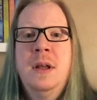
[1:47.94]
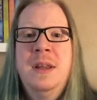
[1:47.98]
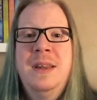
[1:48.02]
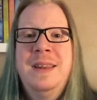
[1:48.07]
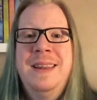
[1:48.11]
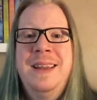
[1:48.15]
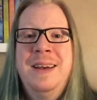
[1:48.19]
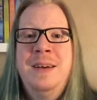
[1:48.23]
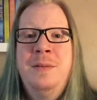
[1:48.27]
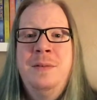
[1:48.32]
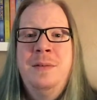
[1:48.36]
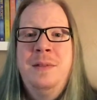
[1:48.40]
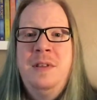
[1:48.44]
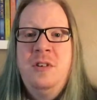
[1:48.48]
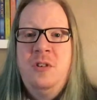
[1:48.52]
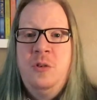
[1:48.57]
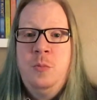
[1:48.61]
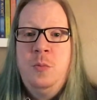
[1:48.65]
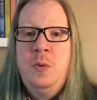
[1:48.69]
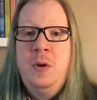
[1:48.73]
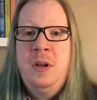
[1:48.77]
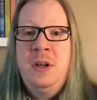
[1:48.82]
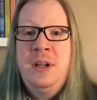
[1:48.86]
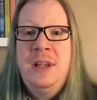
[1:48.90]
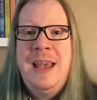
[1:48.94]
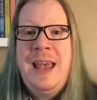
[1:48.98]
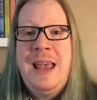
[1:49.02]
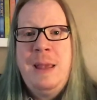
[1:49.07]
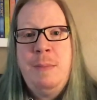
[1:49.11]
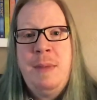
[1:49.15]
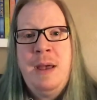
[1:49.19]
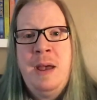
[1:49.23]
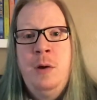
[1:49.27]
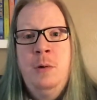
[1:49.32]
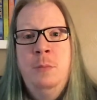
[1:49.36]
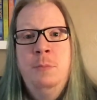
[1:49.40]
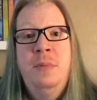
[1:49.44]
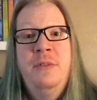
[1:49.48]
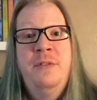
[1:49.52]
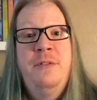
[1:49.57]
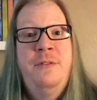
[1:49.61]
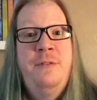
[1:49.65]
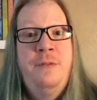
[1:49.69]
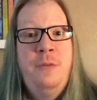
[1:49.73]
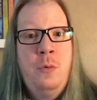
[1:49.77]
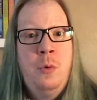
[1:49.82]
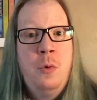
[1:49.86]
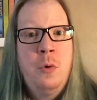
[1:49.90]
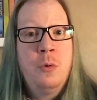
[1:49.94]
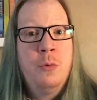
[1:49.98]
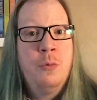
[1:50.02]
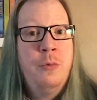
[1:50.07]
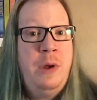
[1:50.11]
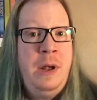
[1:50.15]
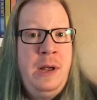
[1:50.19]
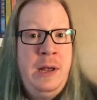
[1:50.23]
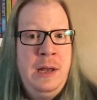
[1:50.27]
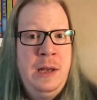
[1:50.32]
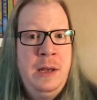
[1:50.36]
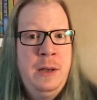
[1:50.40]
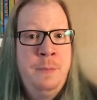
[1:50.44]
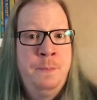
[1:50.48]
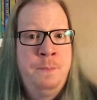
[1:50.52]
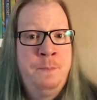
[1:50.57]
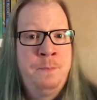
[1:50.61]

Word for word: Now this one came out before Ring,